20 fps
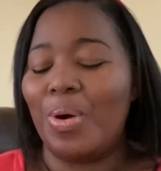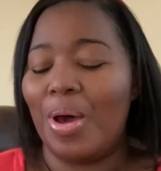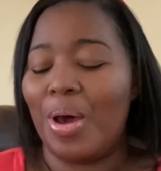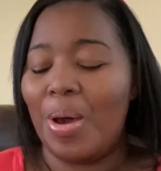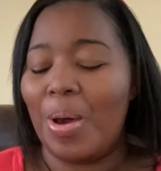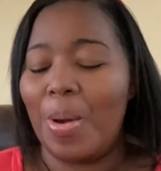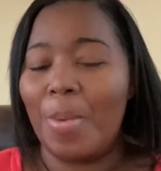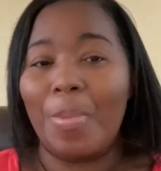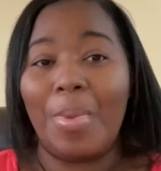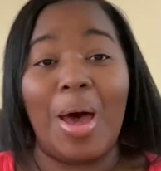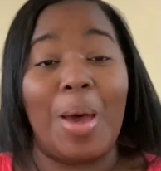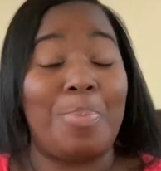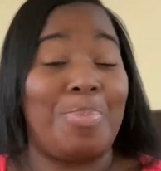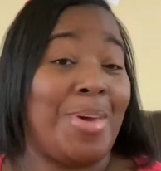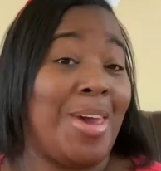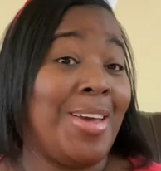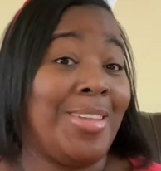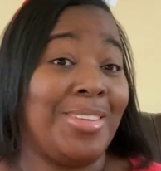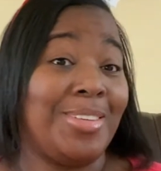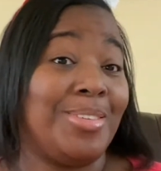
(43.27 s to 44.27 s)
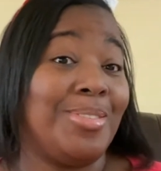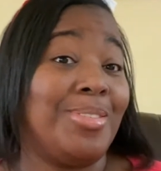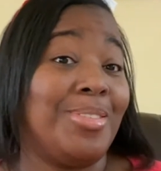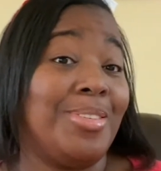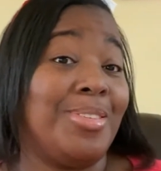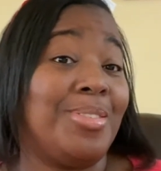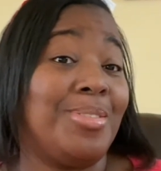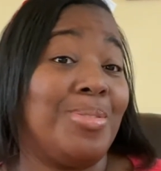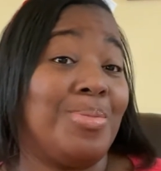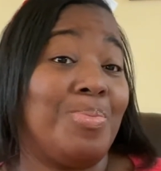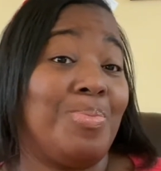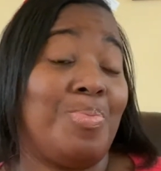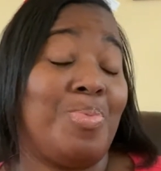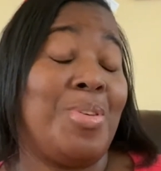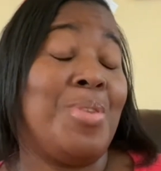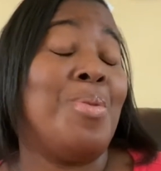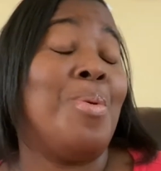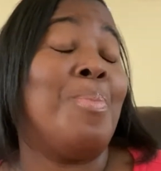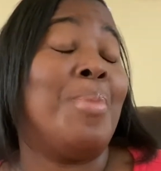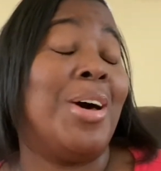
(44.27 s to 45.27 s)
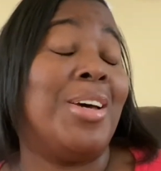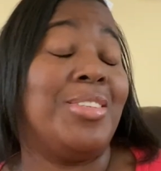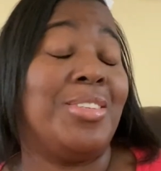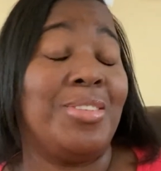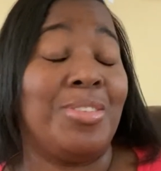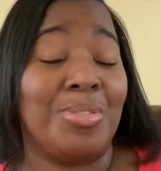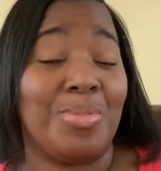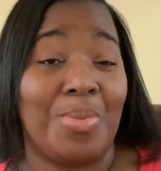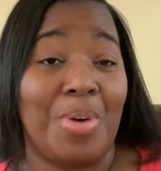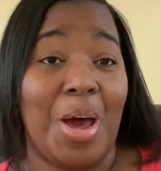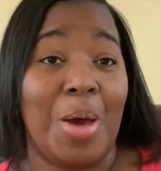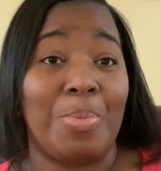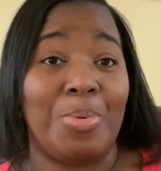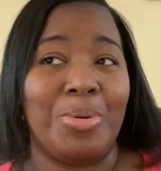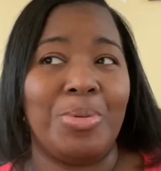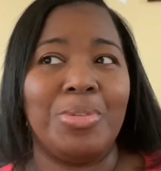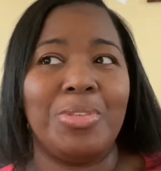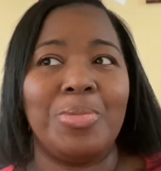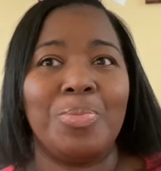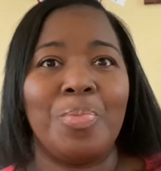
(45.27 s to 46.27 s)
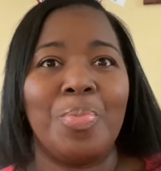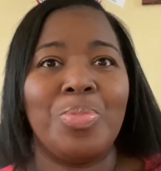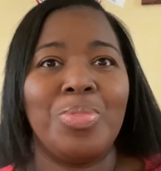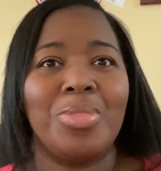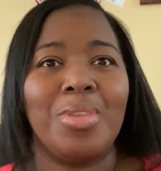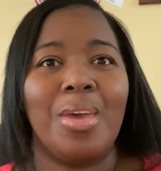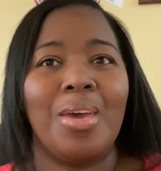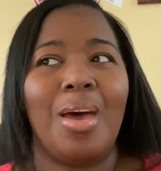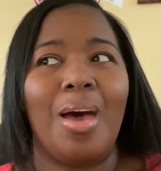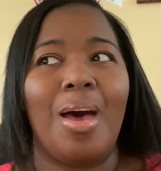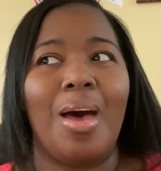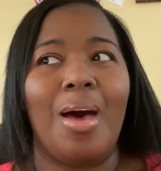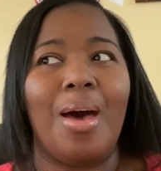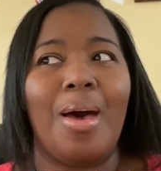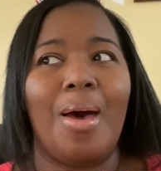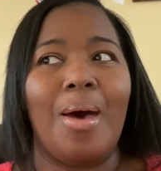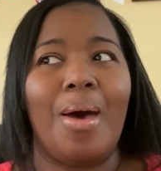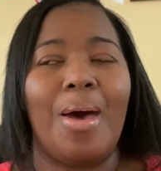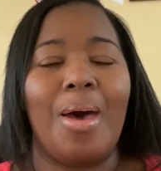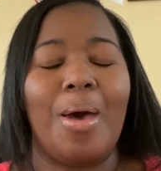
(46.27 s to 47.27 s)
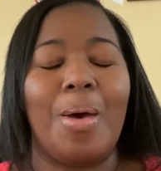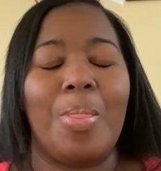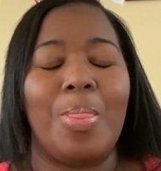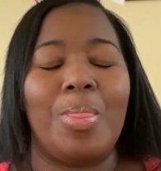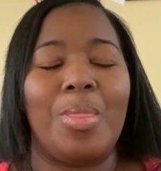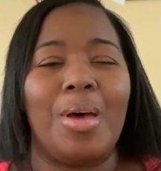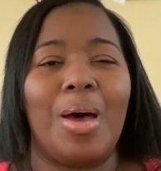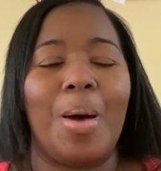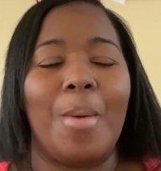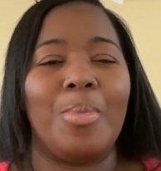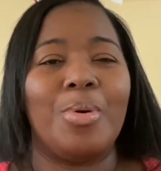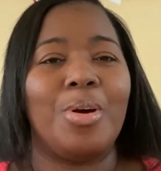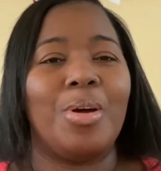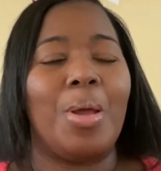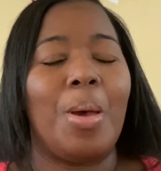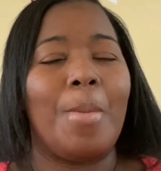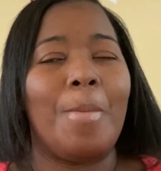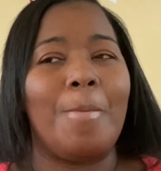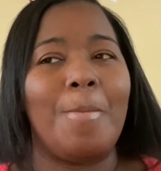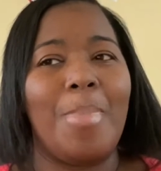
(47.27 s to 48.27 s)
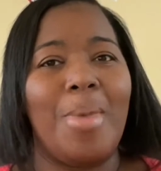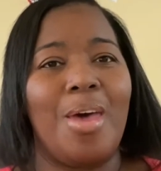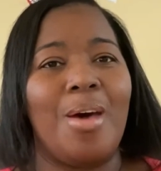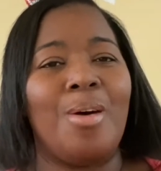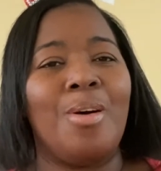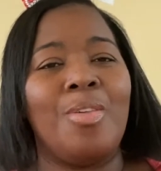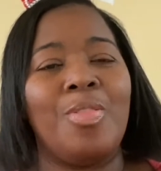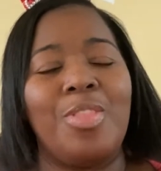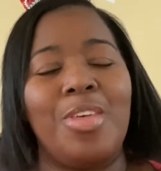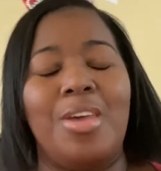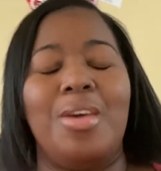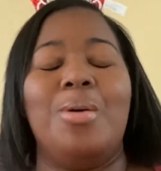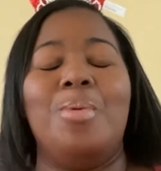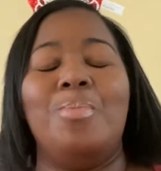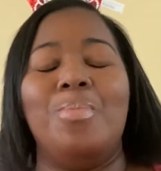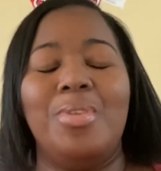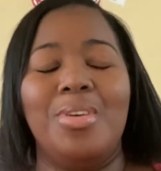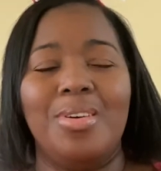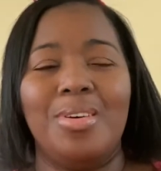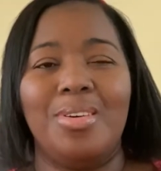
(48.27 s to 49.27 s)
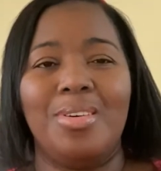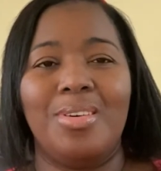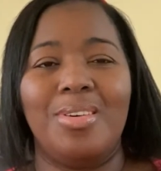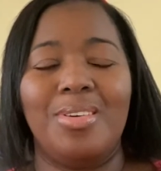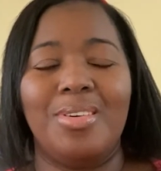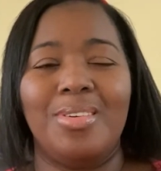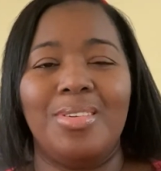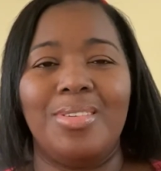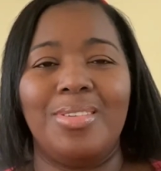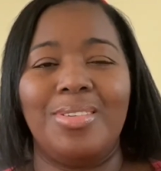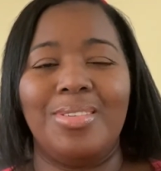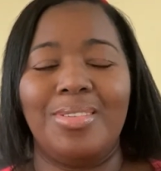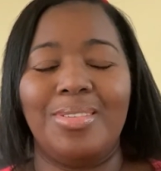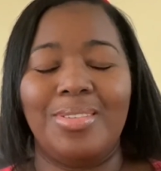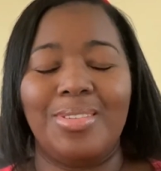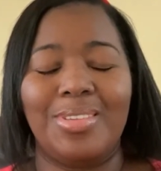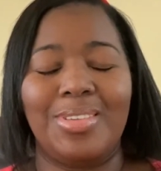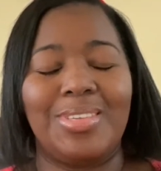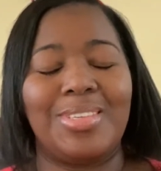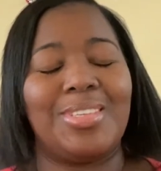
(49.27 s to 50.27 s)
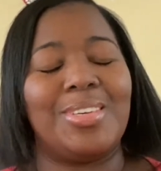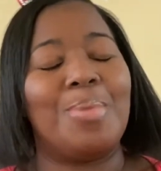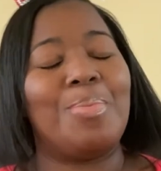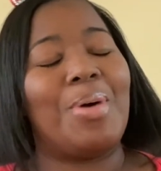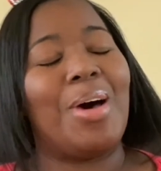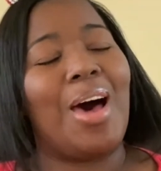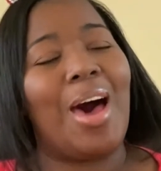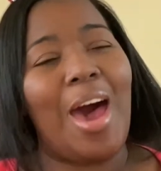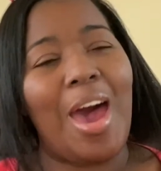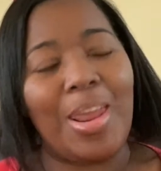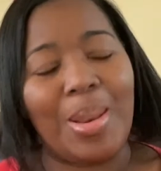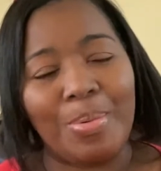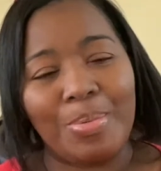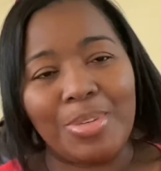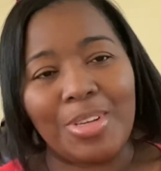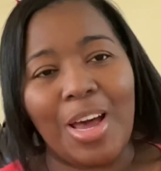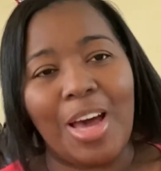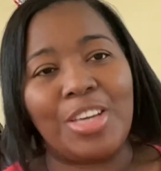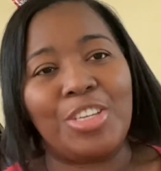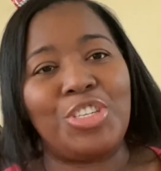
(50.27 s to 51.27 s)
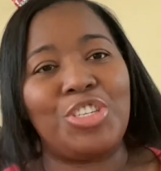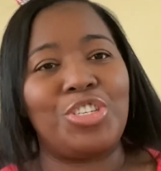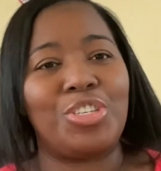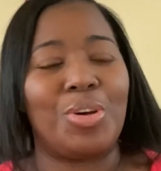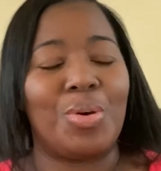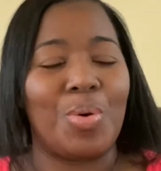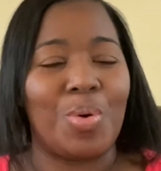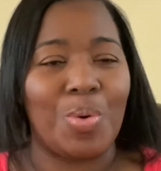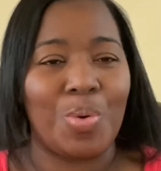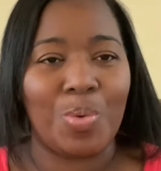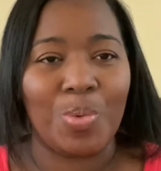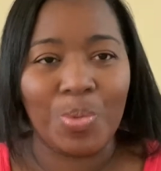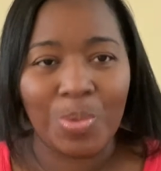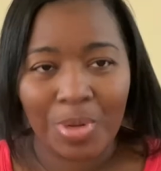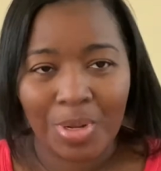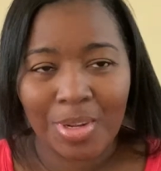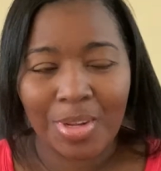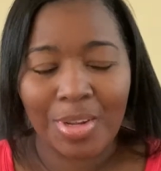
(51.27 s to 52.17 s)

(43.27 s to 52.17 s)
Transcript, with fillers: um, I picked two, two of my subscribers. and I'm going to mail them some items I showed